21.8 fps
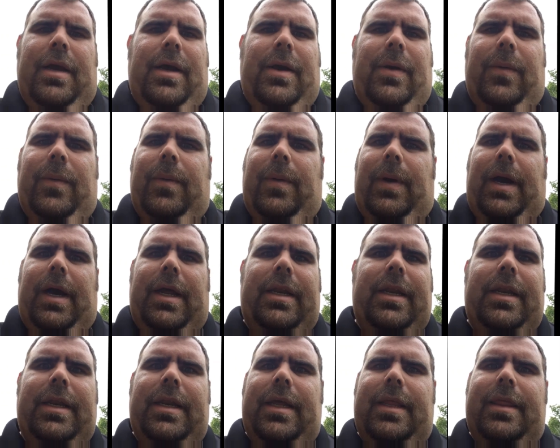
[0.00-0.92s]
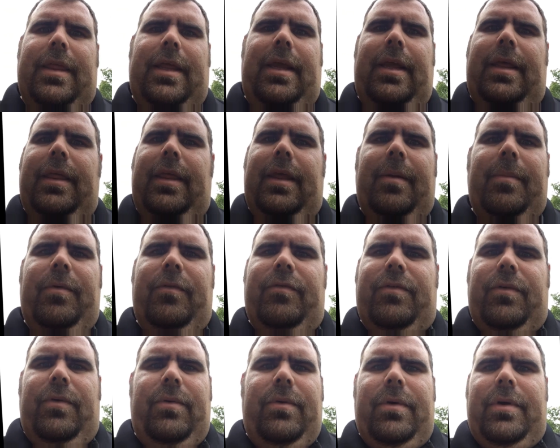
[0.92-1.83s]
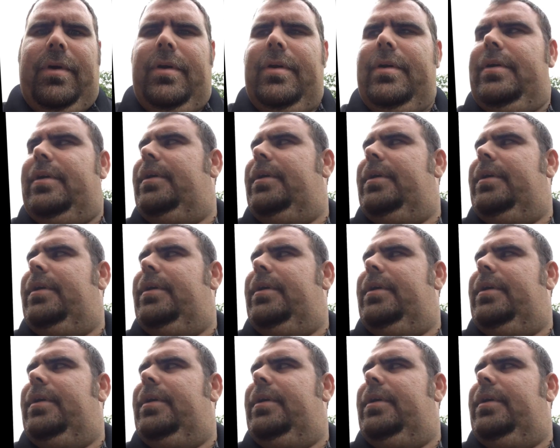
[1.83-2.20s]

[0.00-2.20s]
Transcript: why didn't I think of that before?